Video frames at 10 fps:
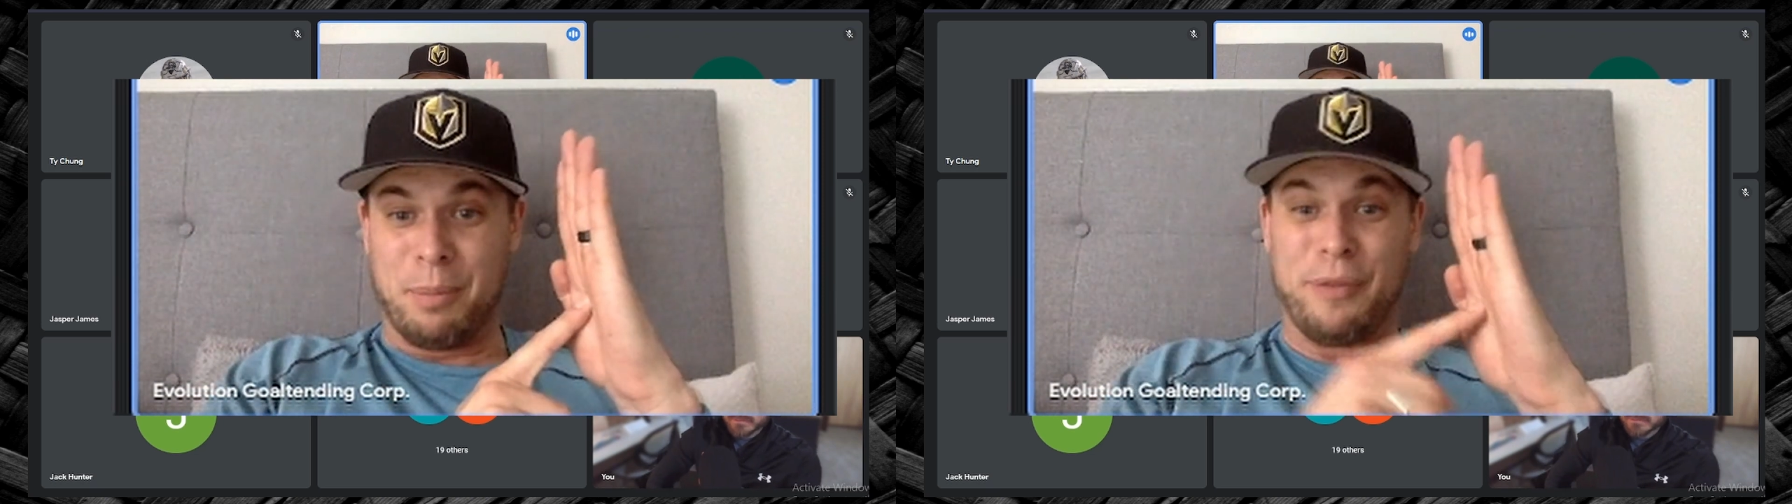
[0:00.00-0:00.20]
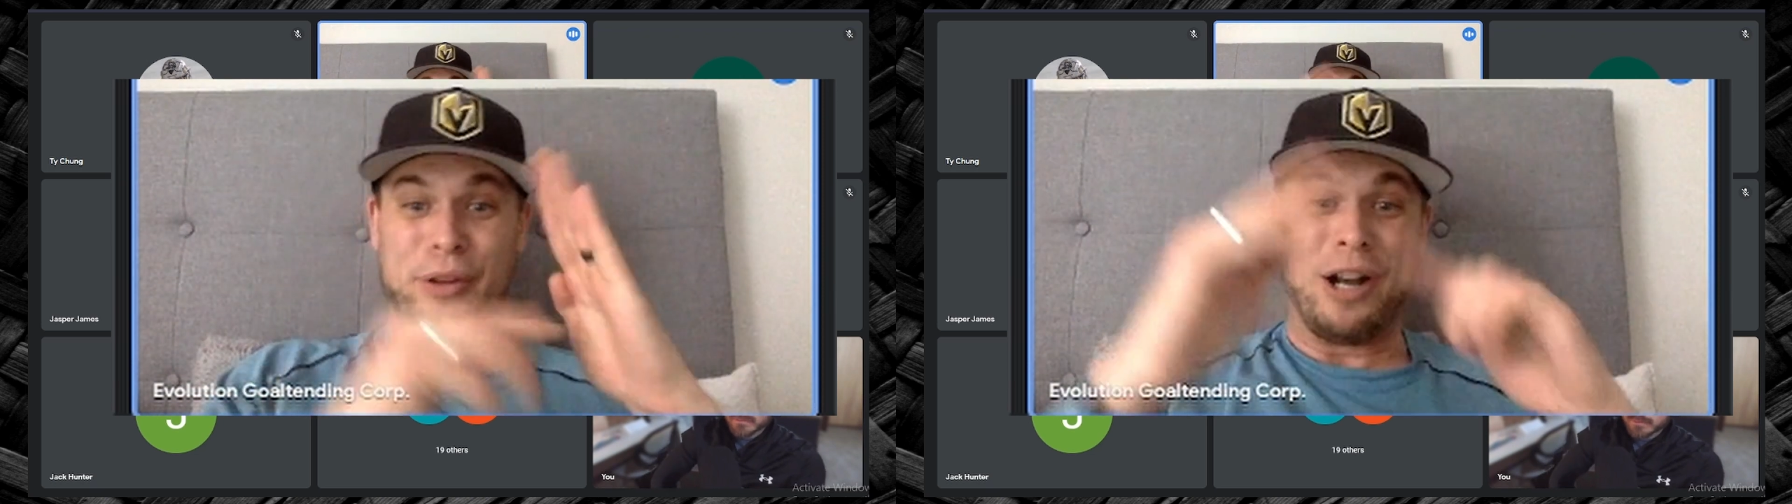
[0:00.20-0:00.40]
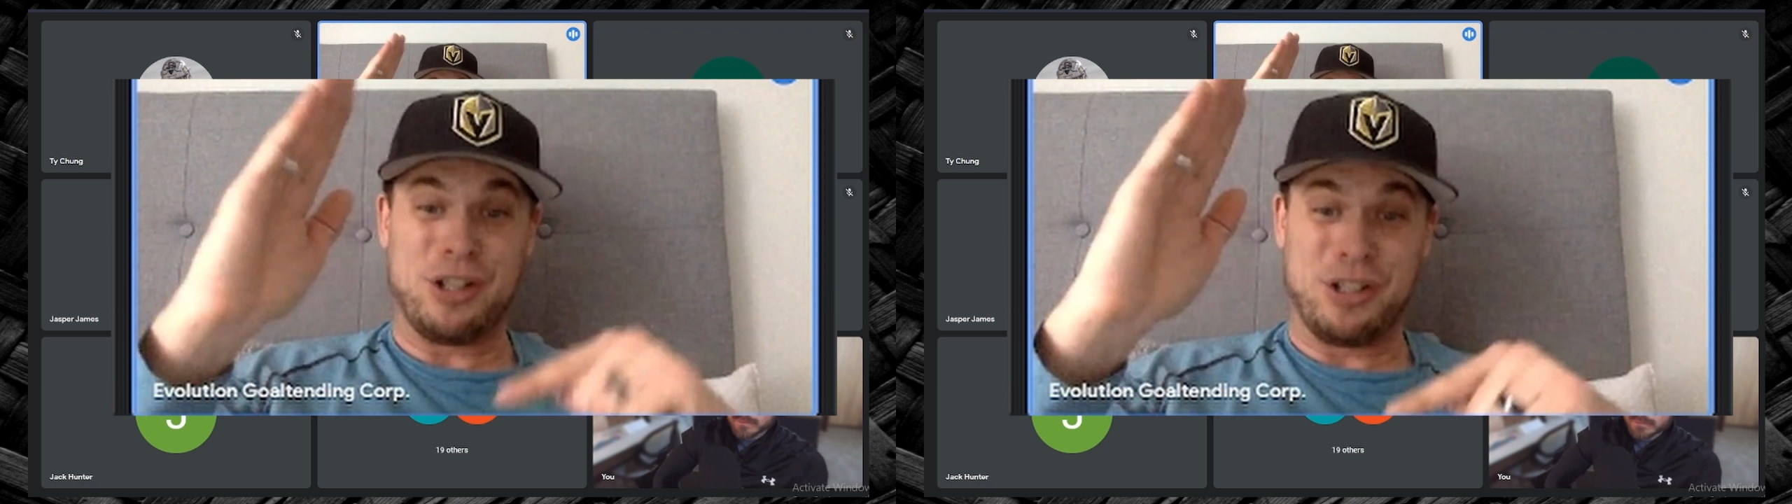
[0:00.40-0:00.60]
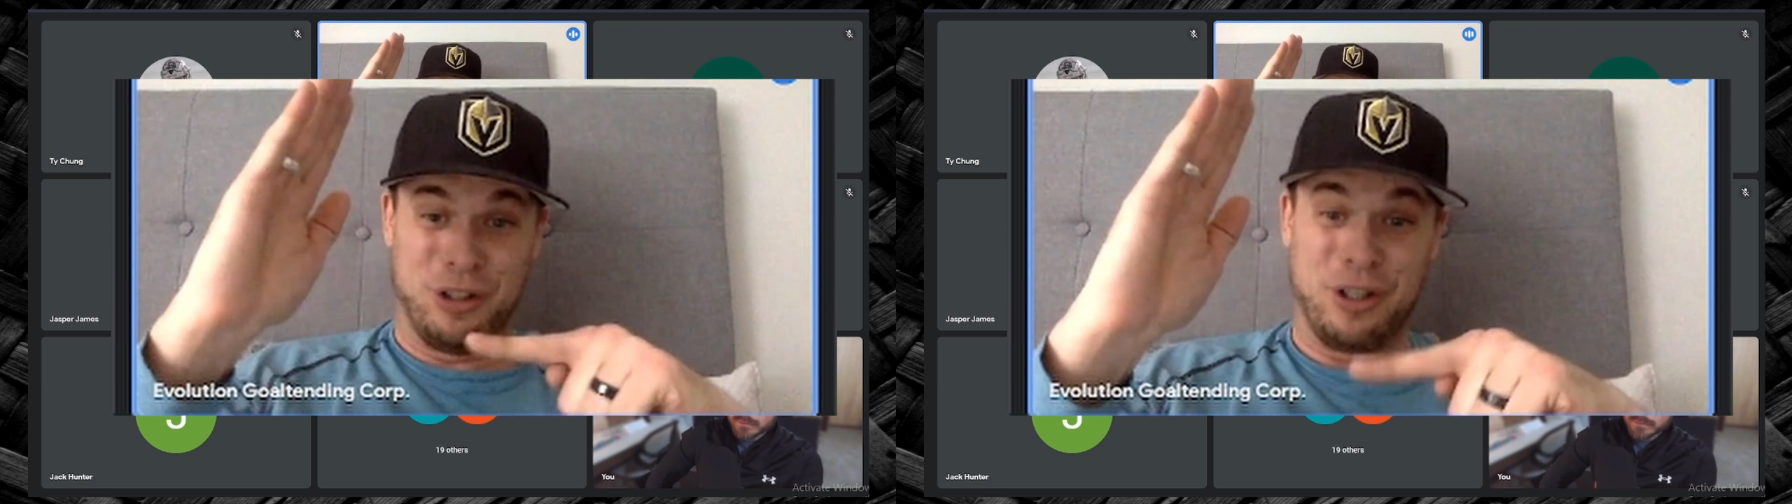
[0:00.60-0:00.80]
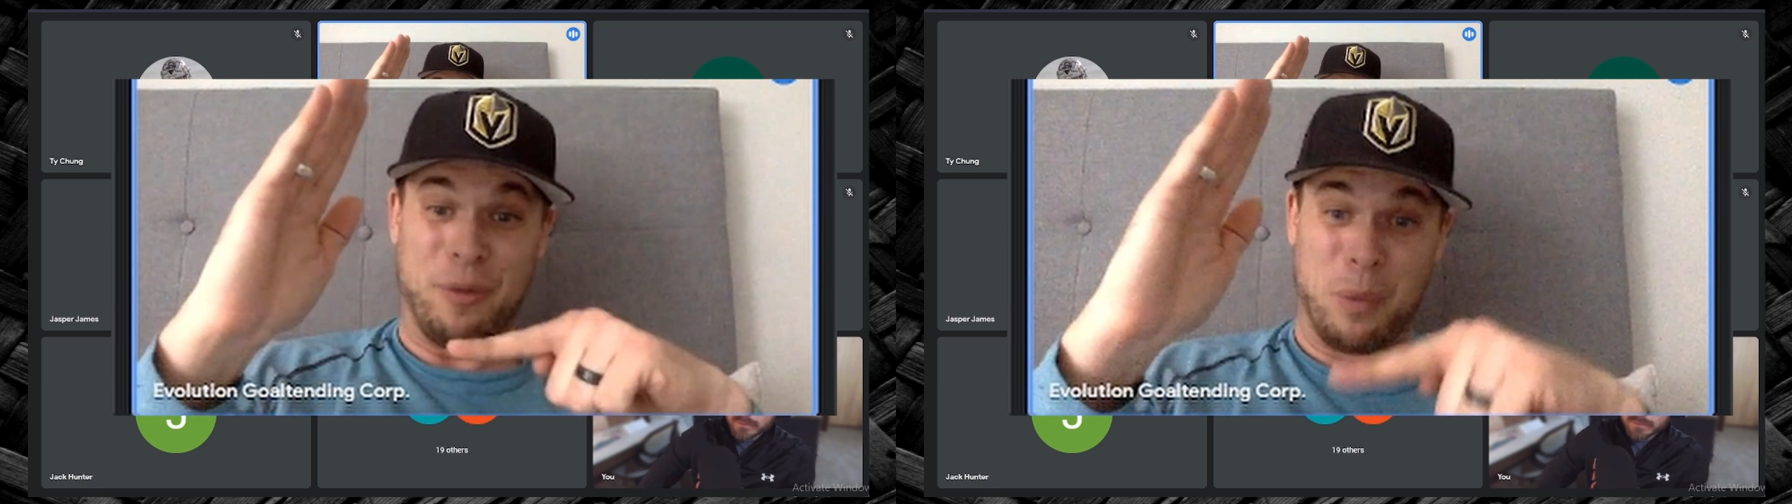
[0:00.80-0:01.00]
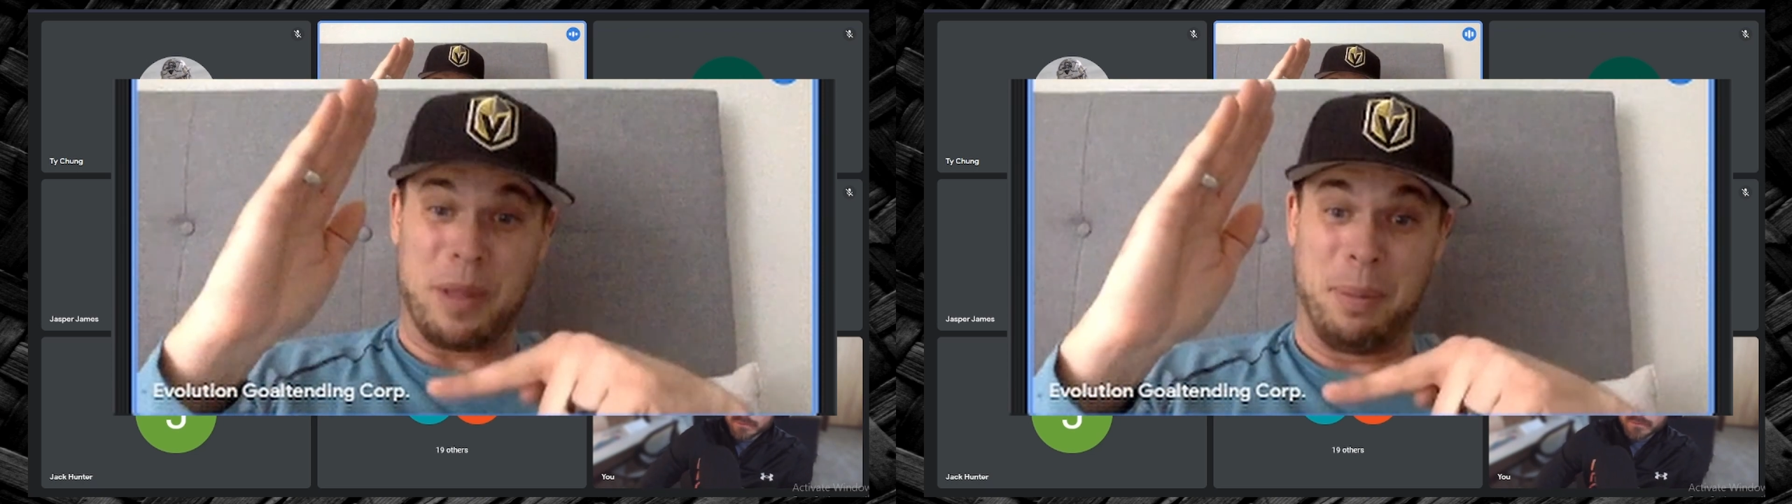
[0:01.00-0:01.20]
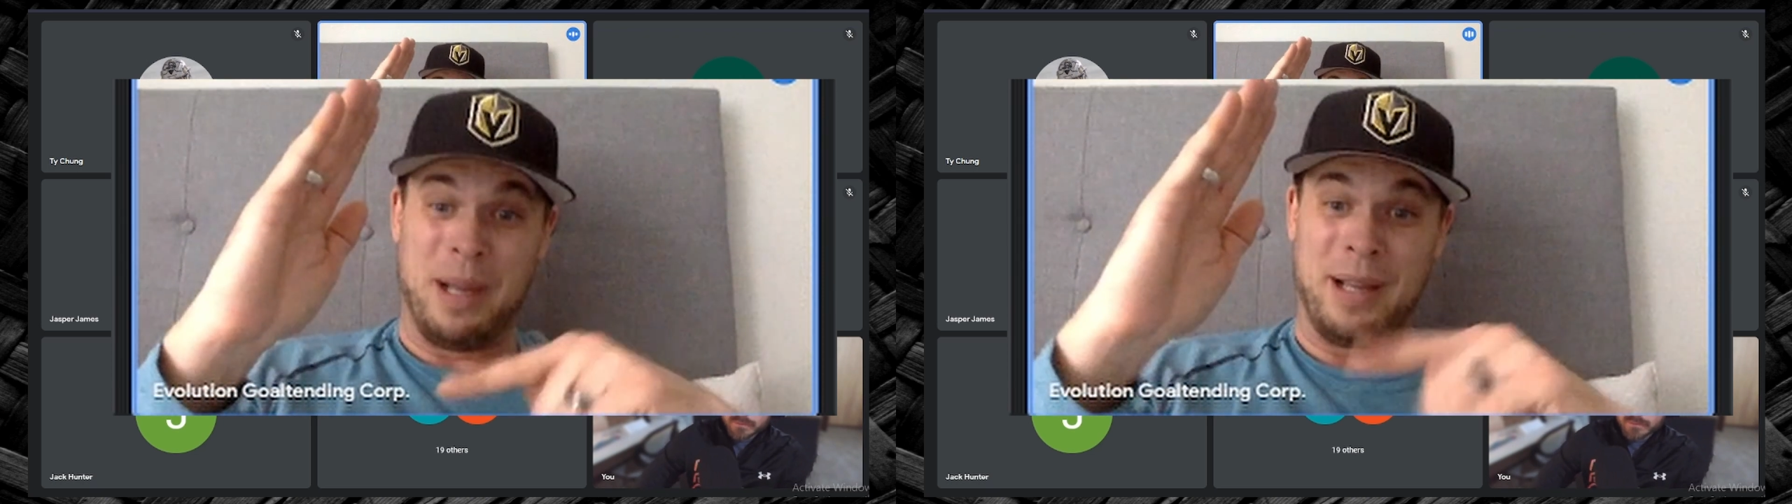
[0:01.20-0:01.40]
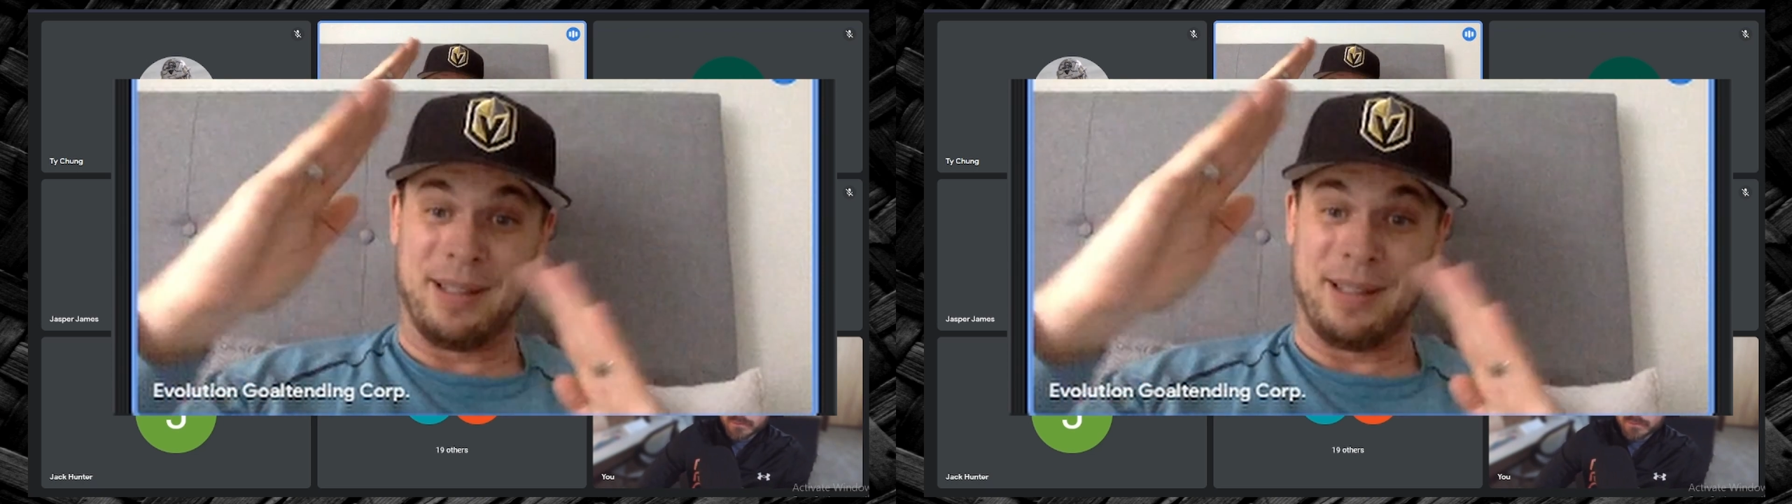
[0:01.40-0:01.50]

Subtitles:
But if you're actually looking where the puck